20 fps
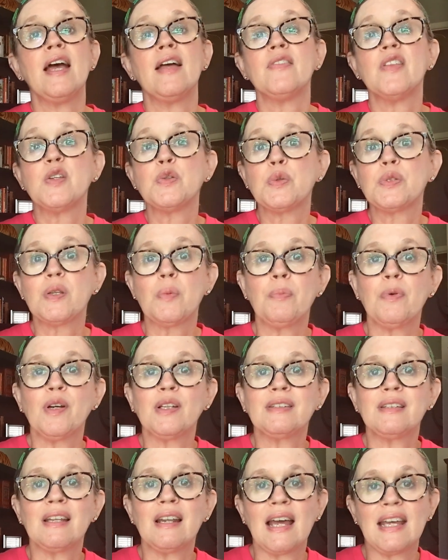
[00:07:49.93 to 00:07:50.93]
This was a
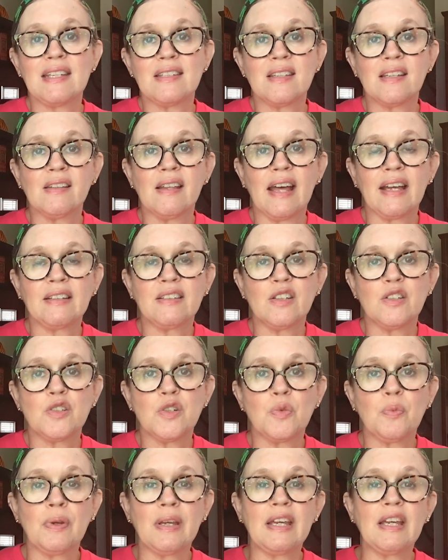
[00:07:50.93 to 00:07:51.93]
book that I selected
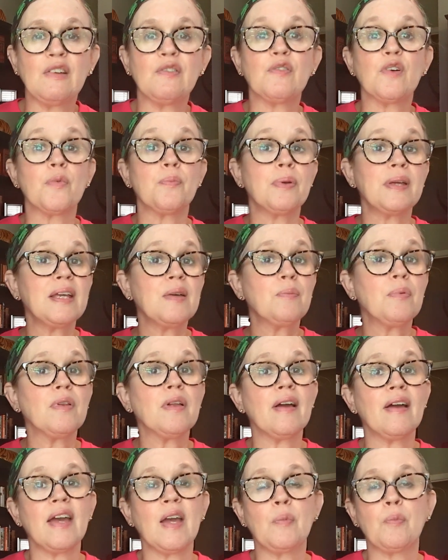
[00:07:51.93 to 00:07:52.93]
to read for
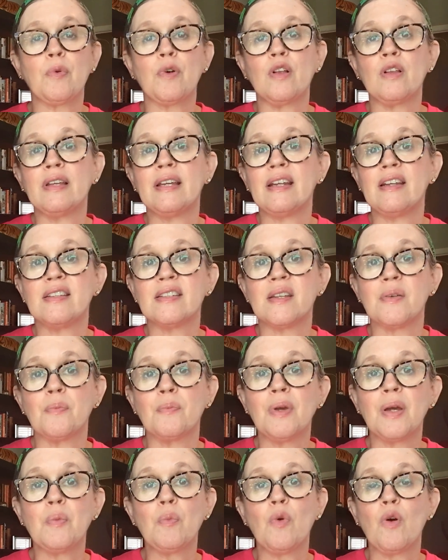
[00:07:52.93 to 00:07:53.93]
People April. It is a
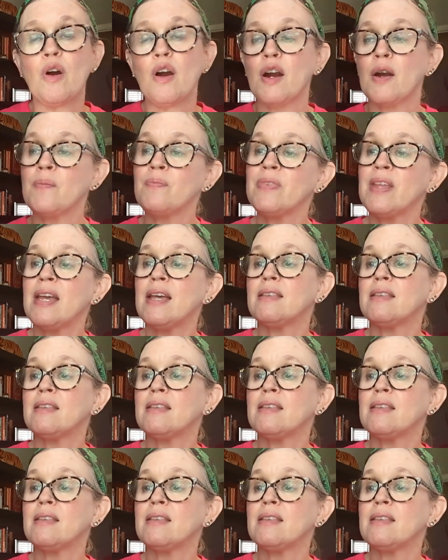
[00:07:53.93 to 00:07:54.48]
memoir.